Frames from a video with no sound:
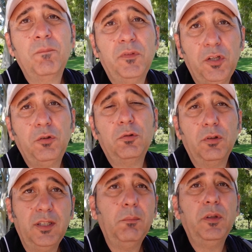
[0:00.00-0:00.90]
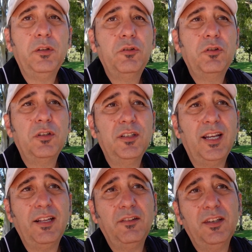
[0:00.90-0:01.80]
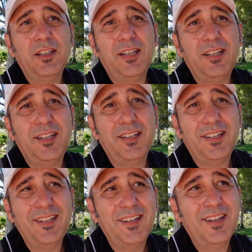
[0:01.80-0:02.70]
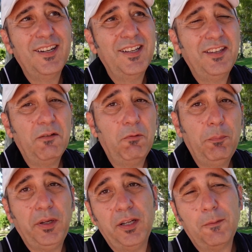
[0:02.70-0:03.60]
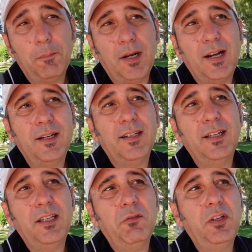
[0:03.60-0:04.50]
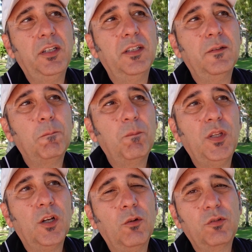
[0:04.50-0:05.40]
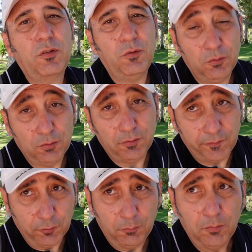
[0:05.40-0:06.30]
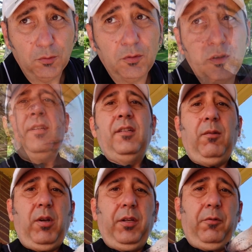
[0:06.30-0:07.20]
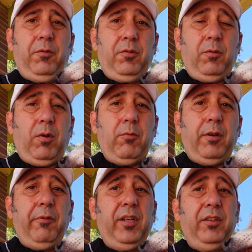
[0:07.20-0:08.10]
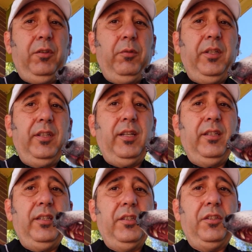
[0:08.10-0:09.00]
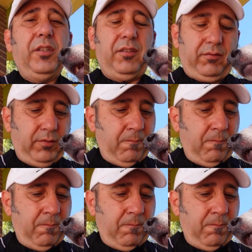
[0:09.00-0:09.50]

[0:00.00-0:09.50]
digital image and they're ripping it apart and giving it the old school film look. So what we're really doing then is just